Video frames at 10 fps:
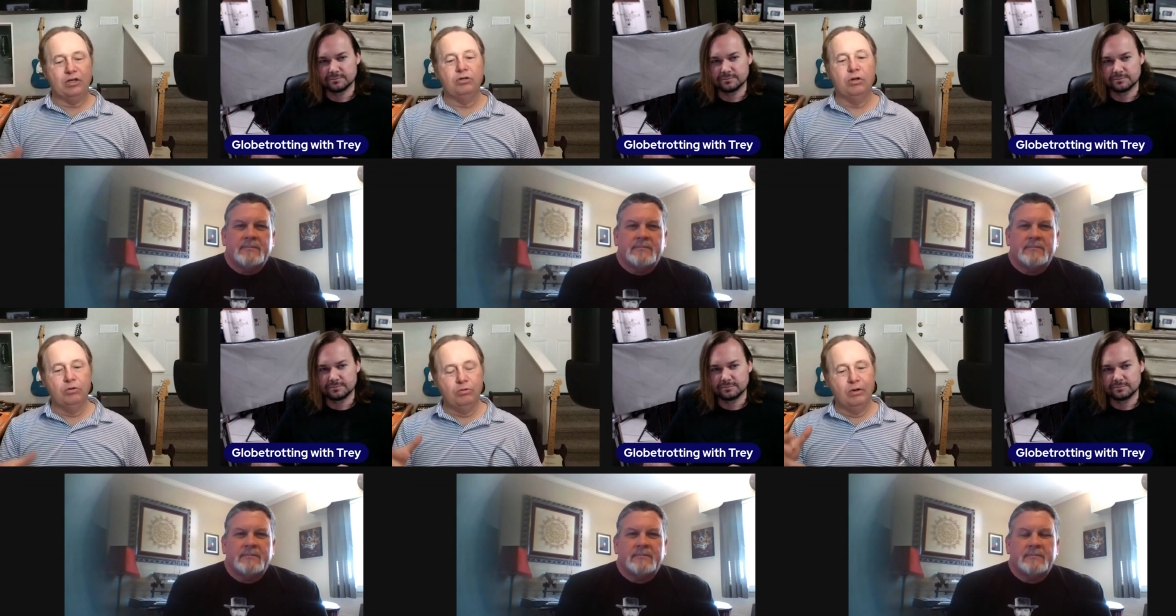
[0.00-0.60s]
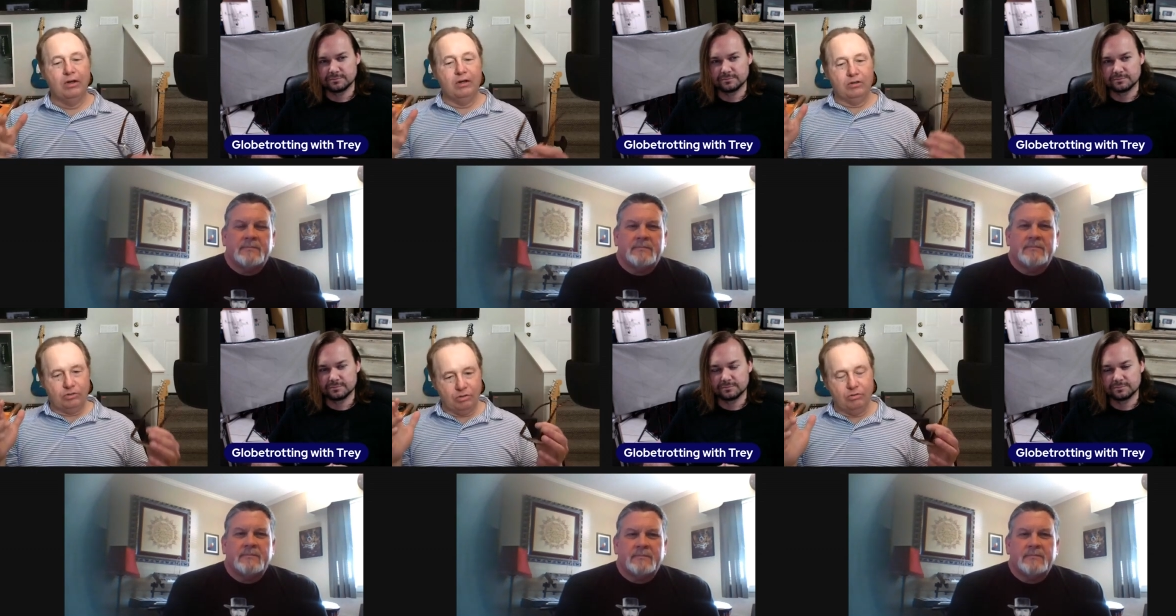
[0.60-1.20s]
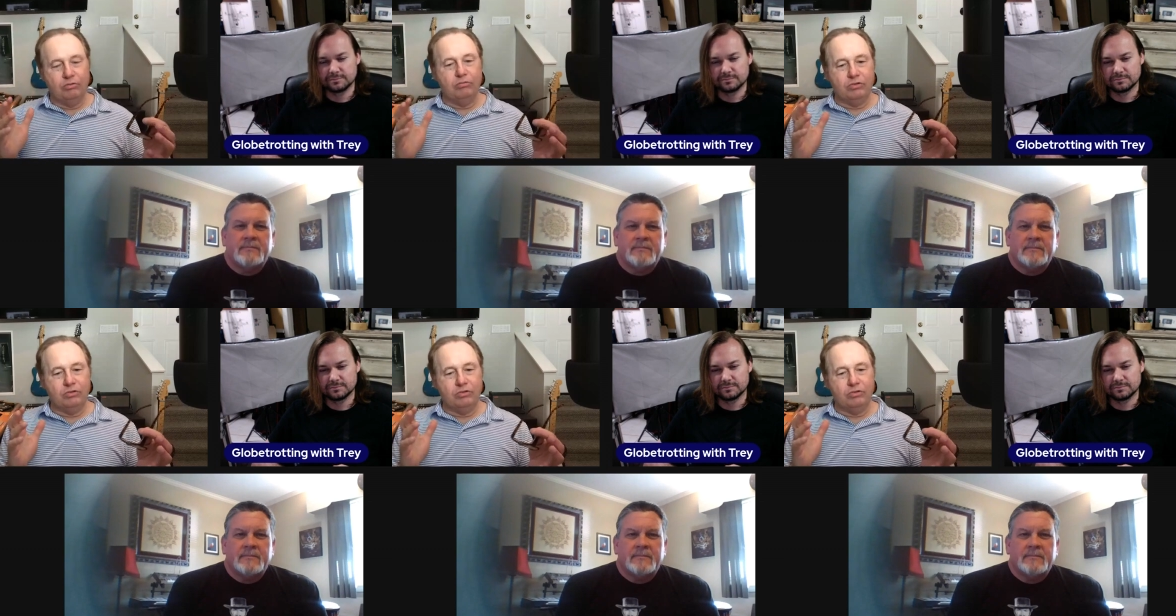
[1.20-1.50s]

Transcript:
Speaker 1: to do to